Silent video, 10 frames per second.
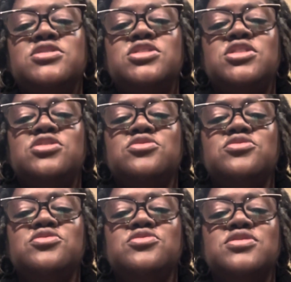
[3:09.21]
to
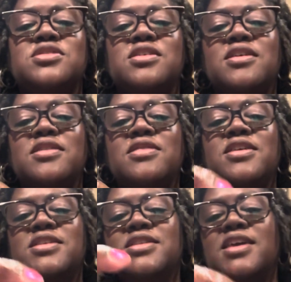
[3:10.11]
use
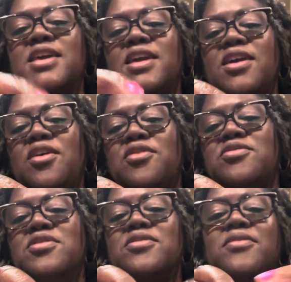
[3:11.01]
this key holder